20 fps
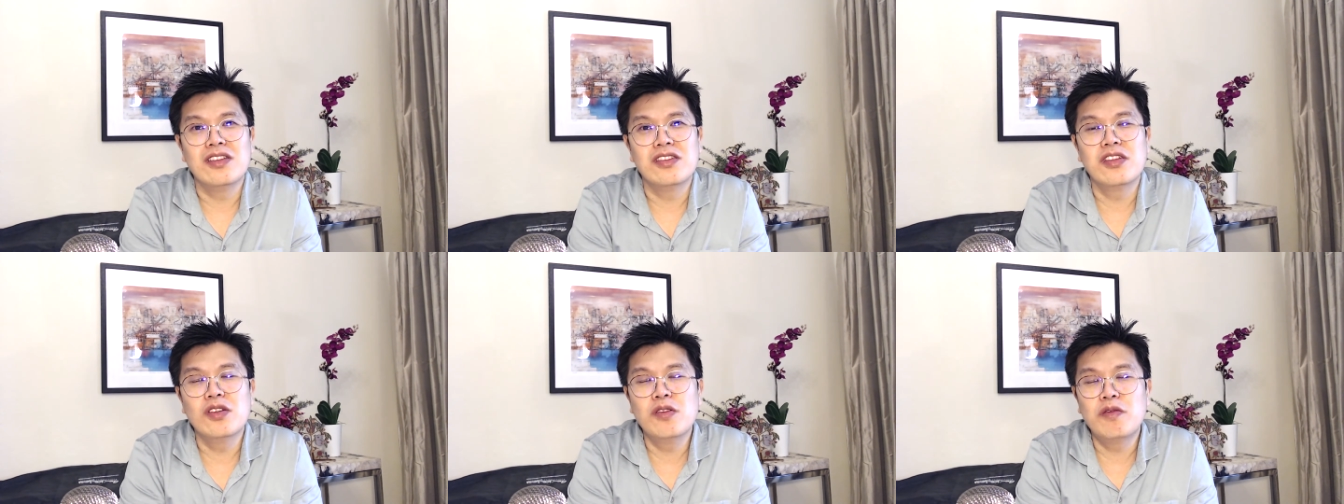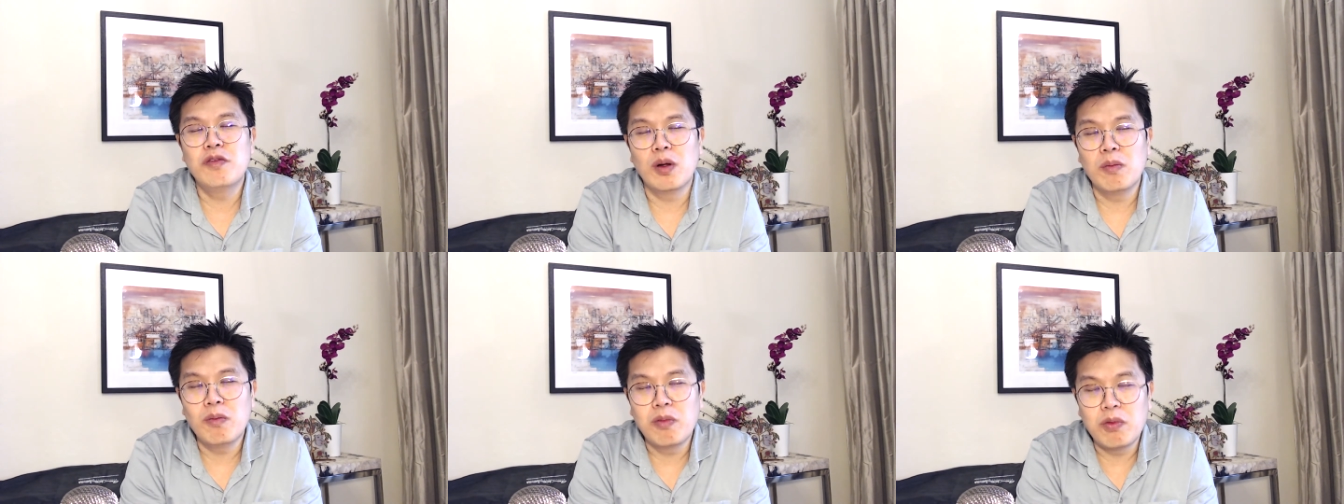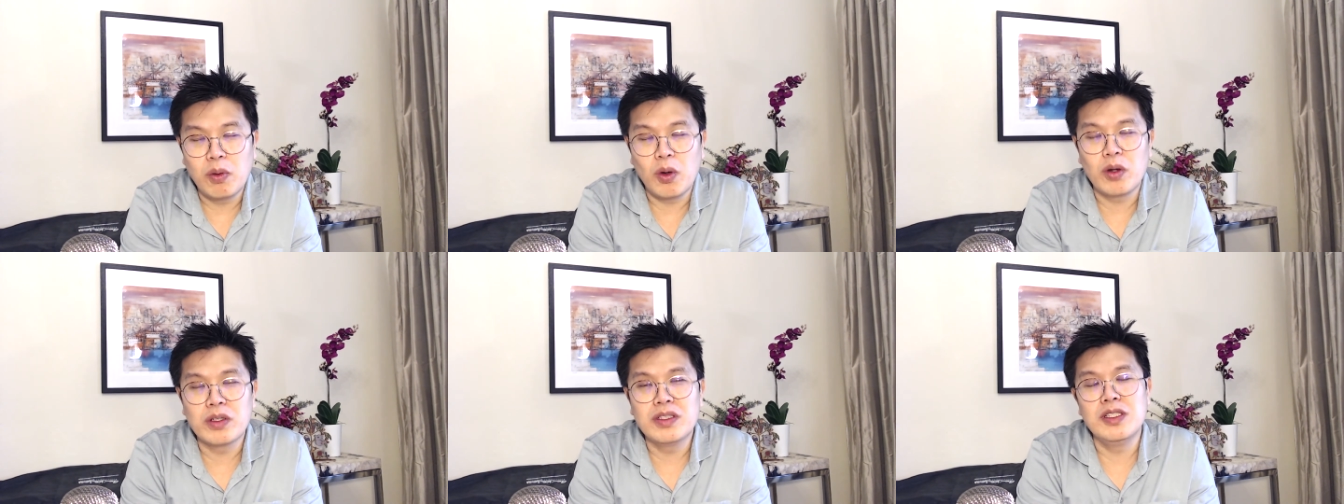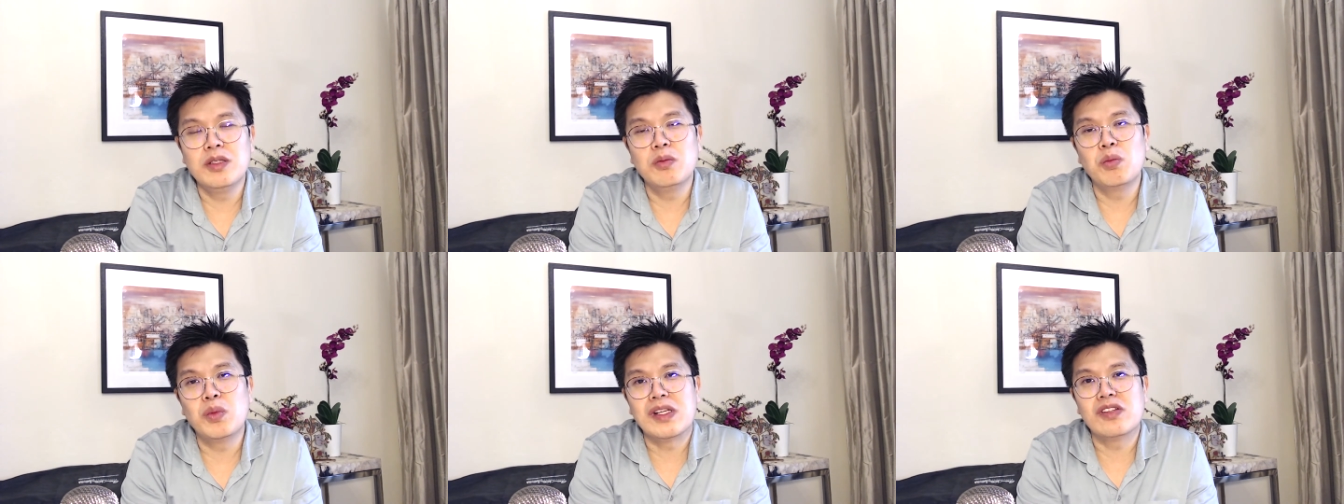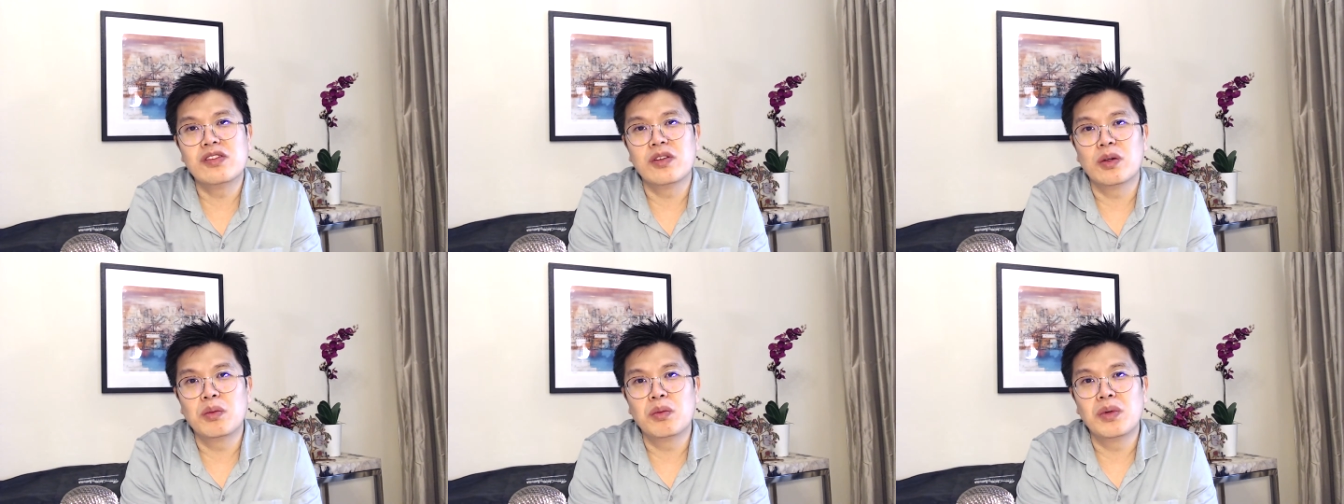So from 14
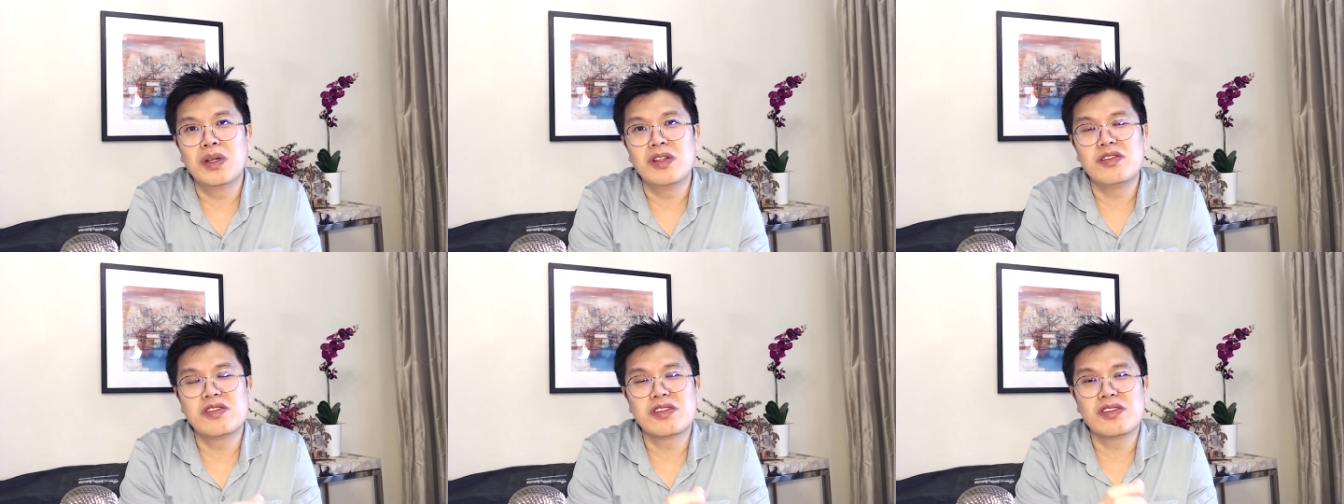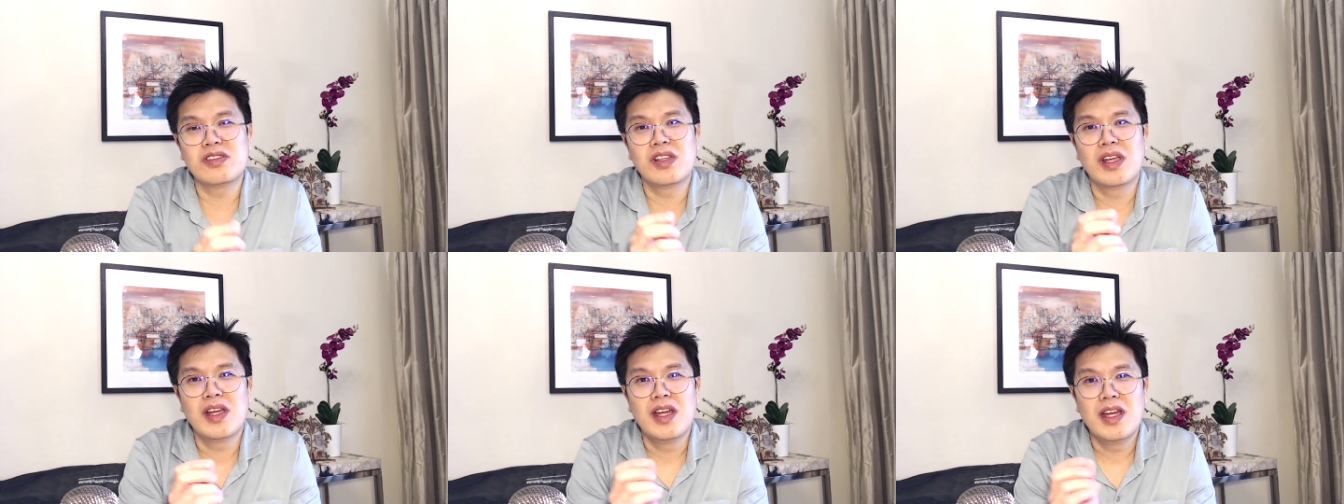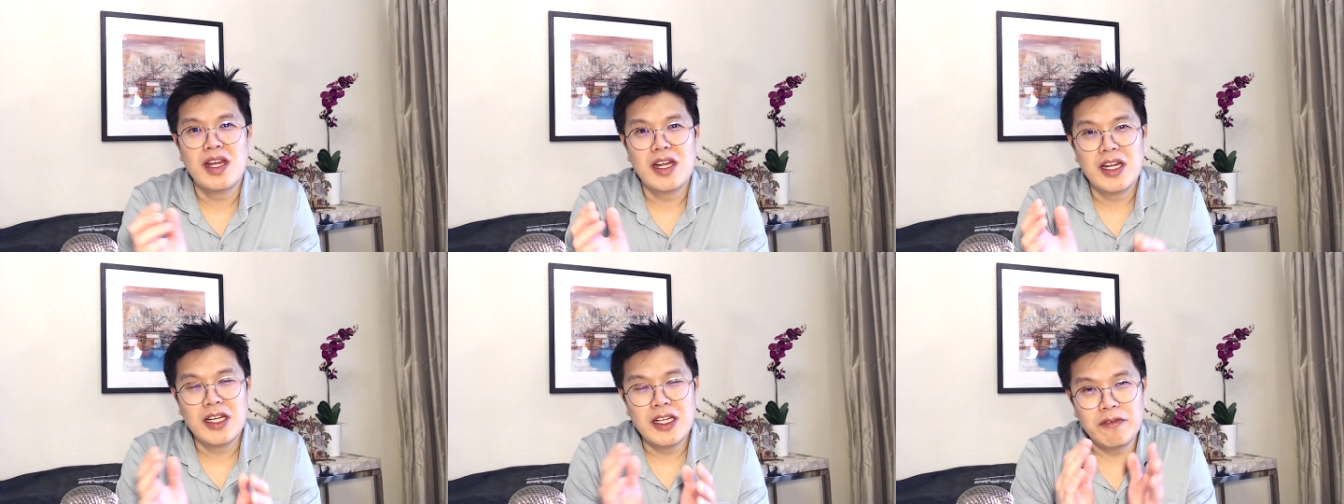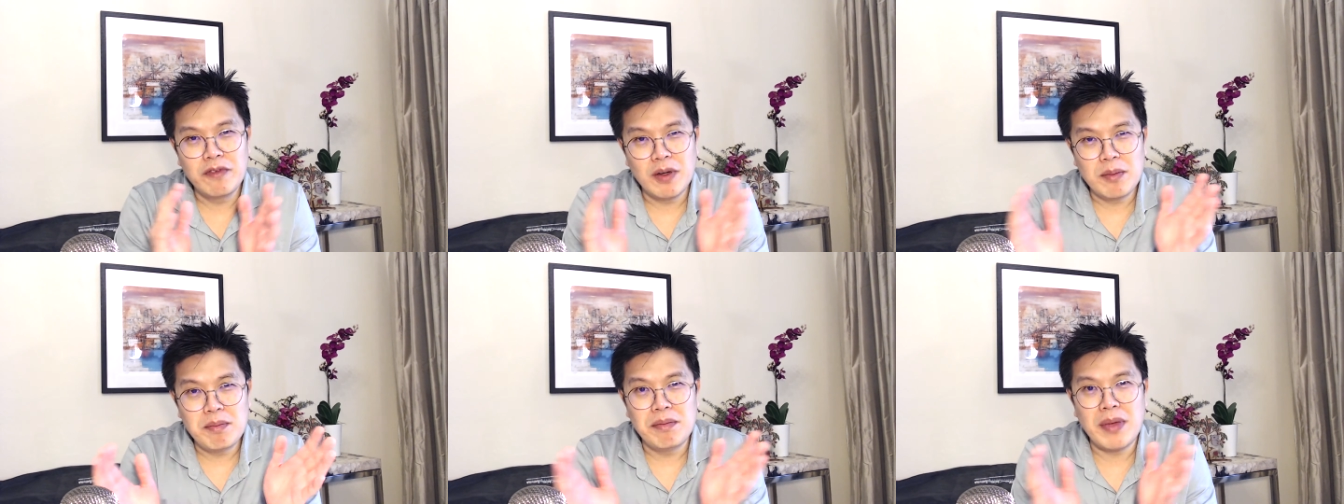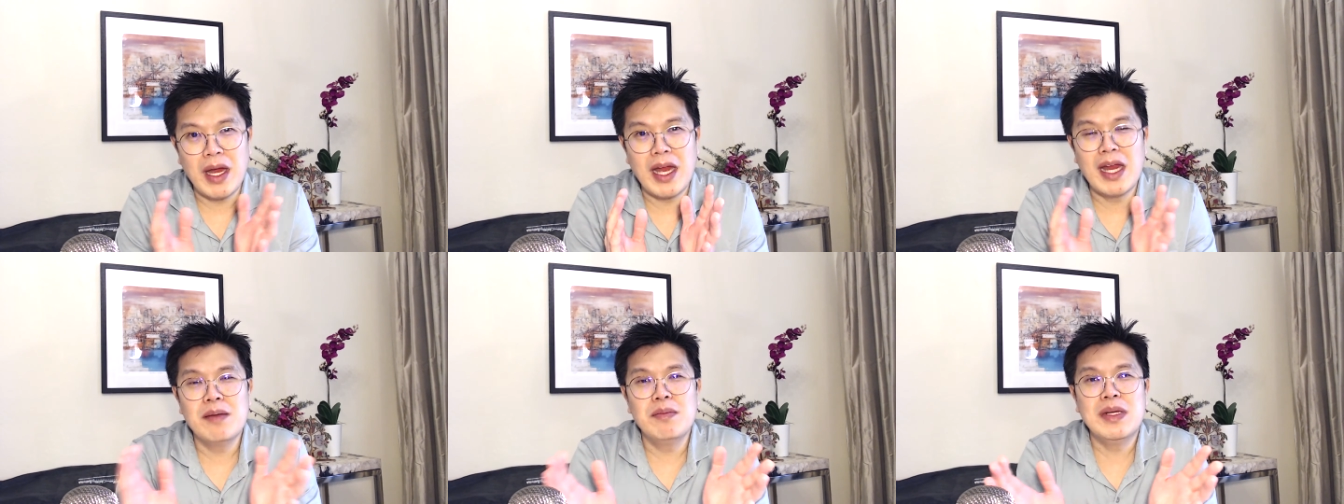weeks onwards, different
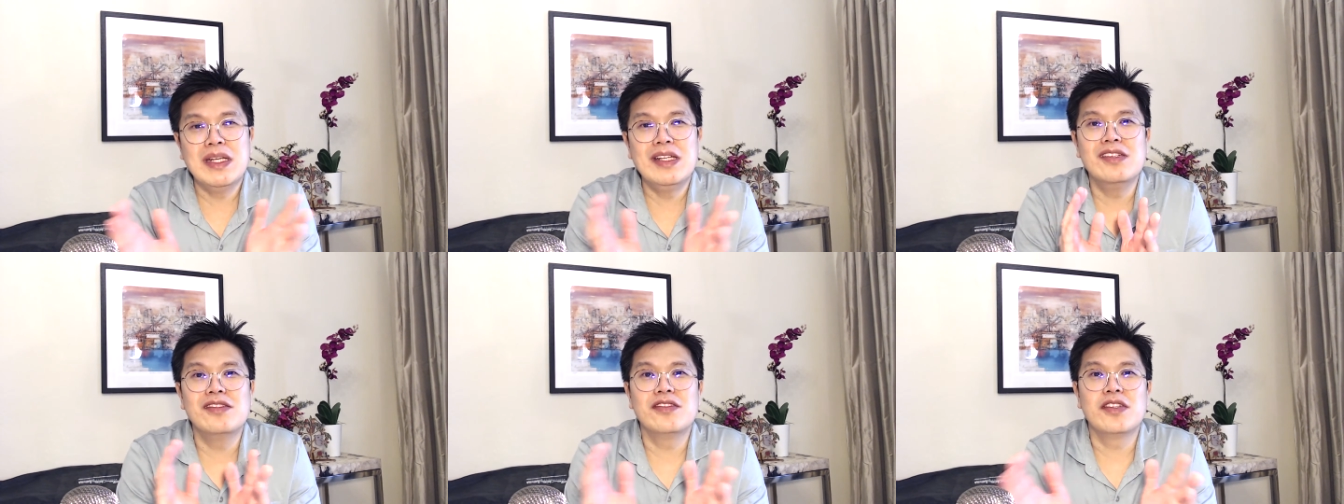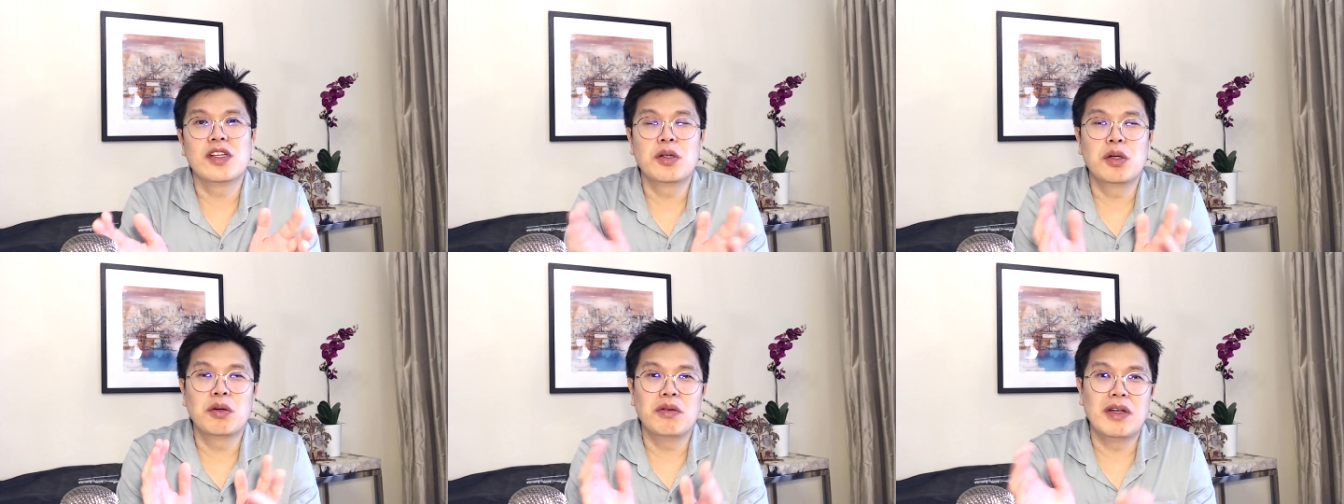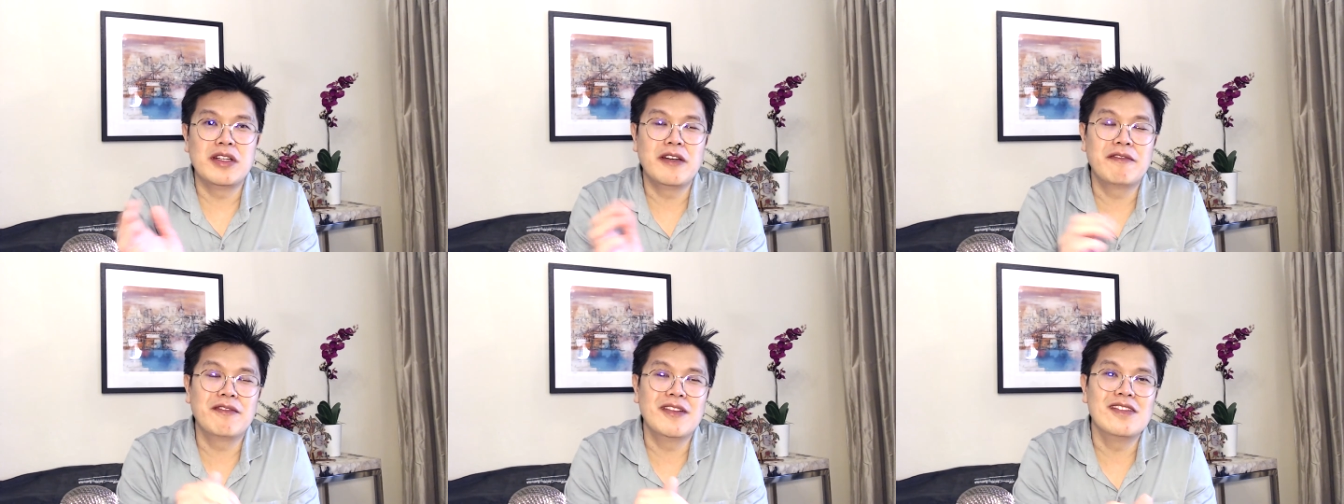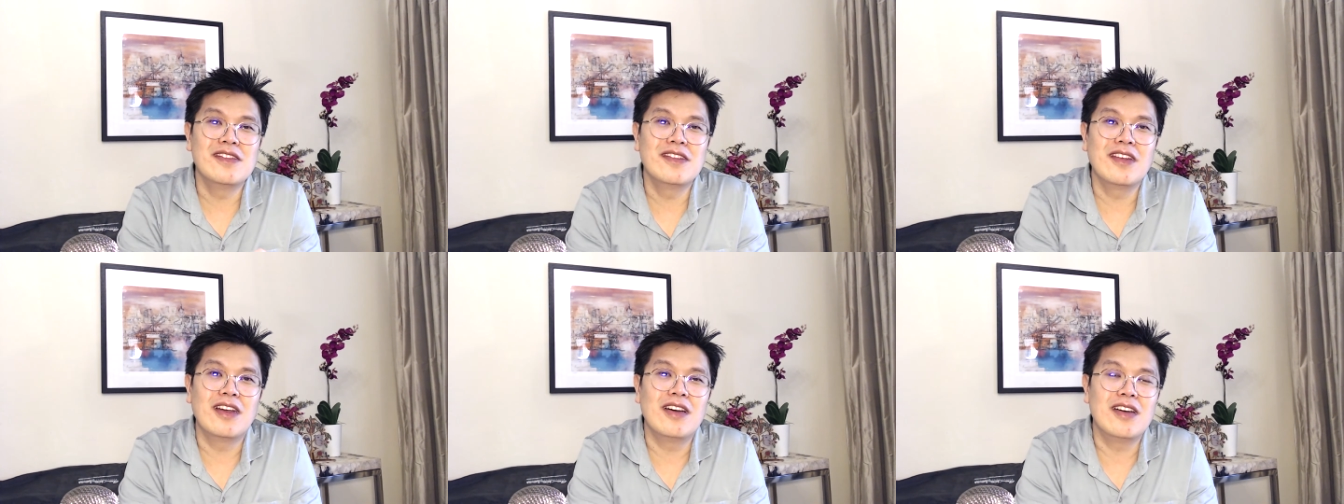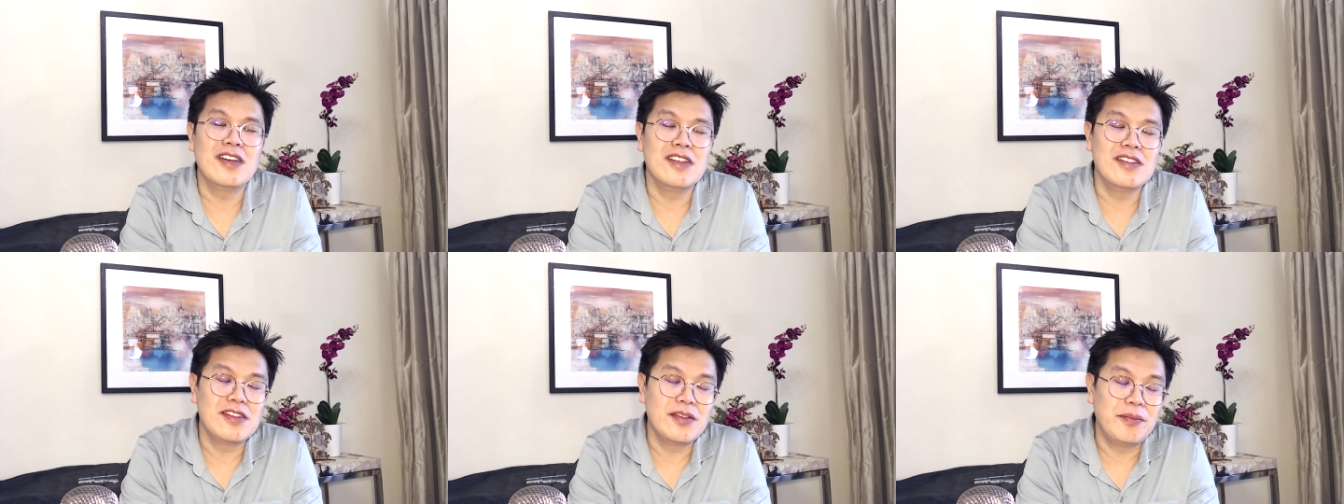babies, they grow at different
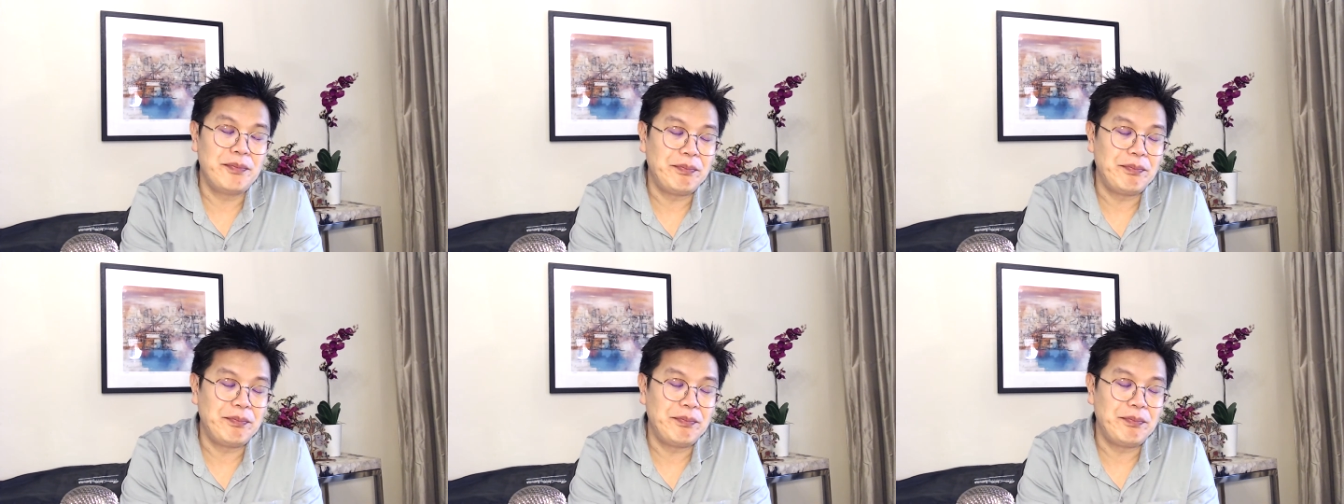size.